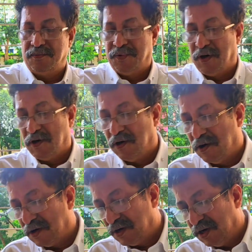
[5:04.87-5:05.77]

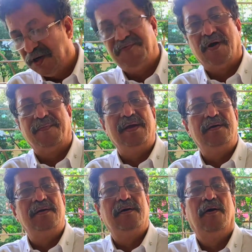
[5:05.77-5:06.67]
for
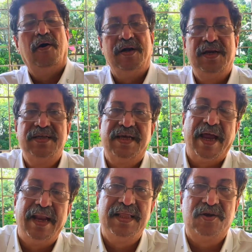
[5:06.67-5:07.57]
reforming or
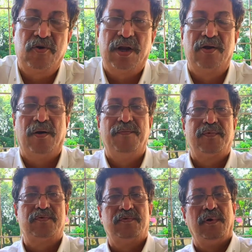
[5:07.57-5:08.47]
redesigning the total
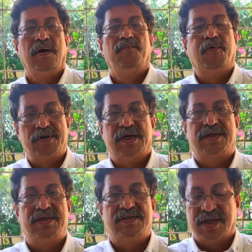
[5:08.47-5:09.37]
project
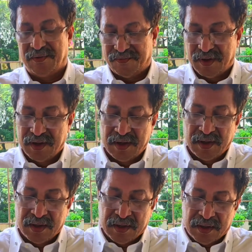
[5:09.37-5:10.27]
itself.
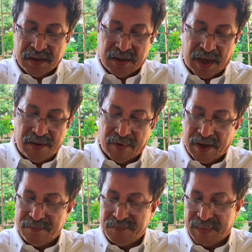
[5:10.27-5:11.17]

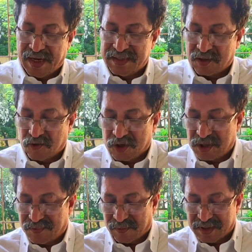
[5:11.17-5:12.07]
Anyway, there is a
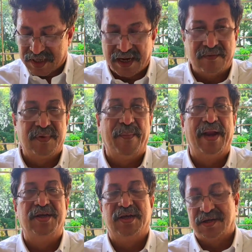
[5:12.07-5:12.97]
question from the side of the
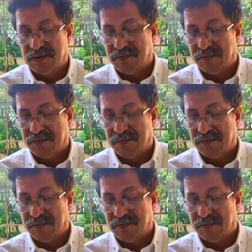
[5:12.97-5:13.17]
manager.